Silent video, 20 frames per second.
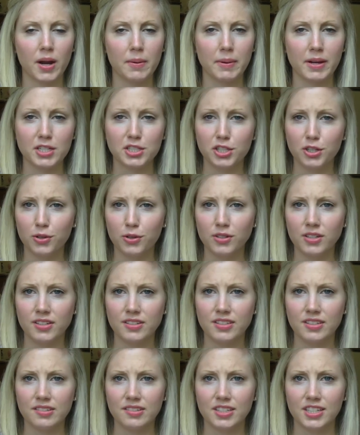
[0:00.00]
I'm actually going to
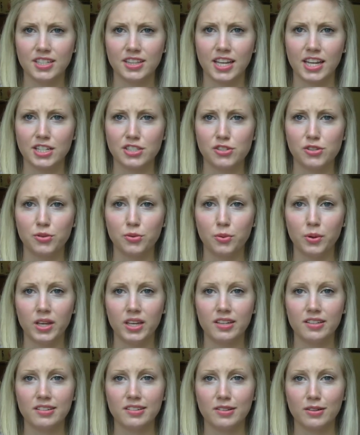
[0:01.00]
Disney in like 2
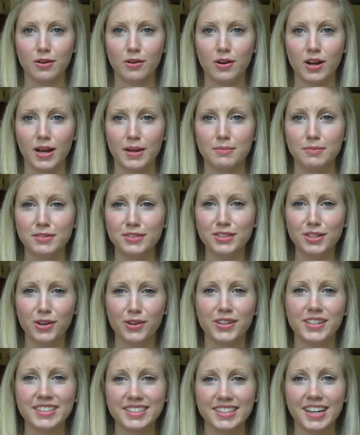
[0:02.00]
weeks, so I'm
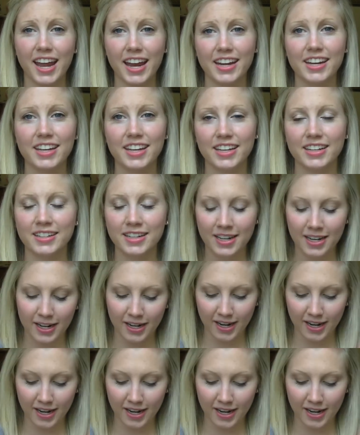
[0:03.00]
so excited.